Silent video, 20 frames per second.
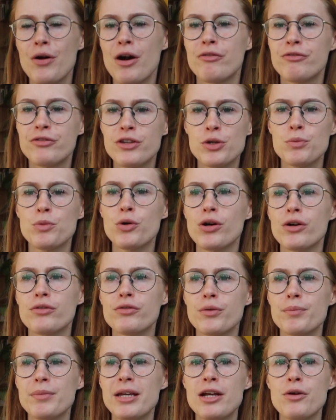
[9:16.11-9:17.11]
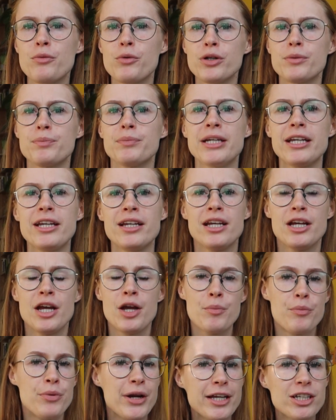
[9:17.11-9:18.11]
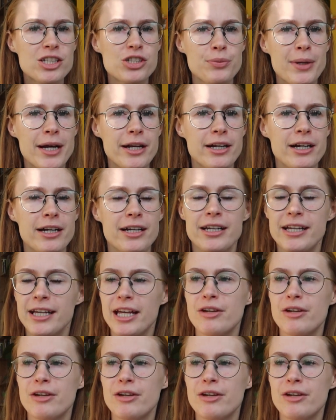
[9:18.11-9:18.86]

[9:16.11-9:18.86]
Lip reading: A few more for me would be bring a sweater.